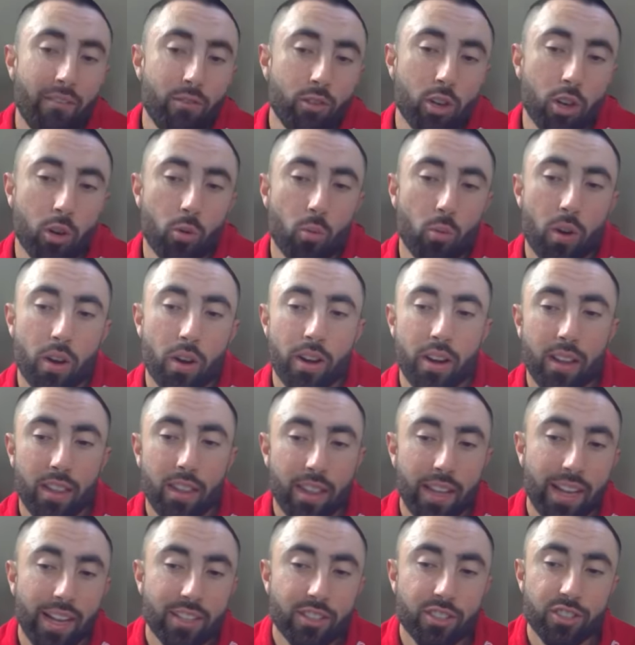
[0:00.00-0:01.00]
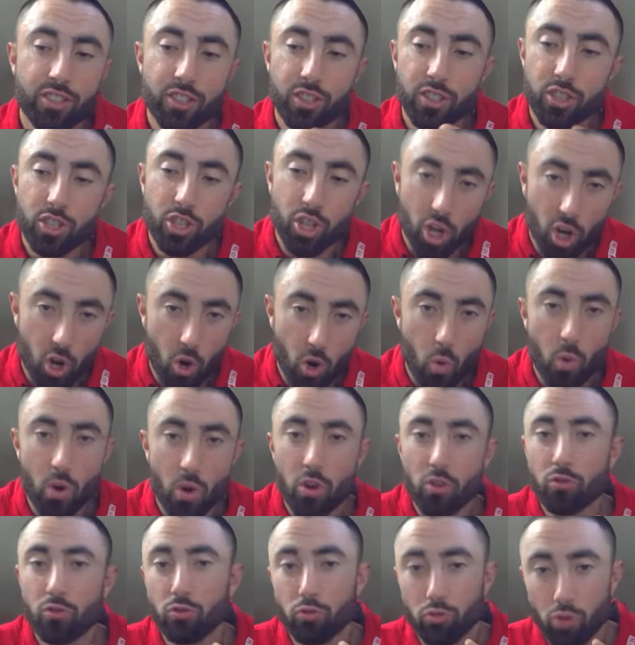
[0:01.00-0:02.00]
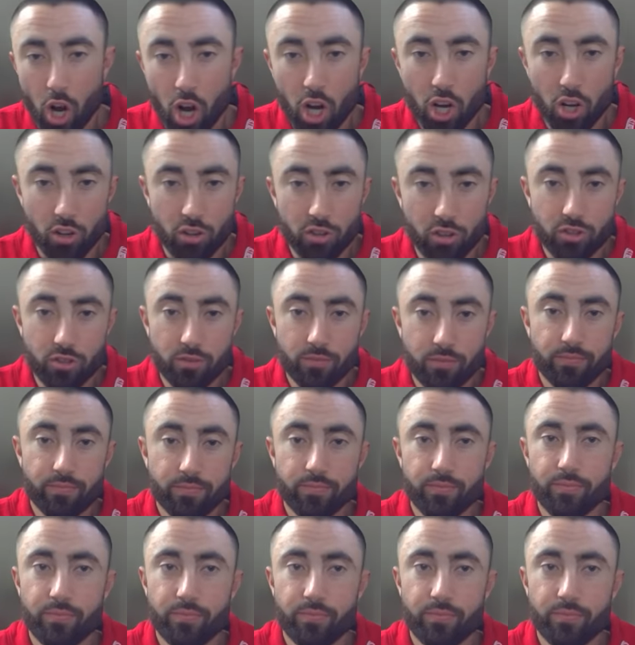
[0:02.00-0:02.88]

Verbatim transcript: Have a good one. Let's go, Rutgers.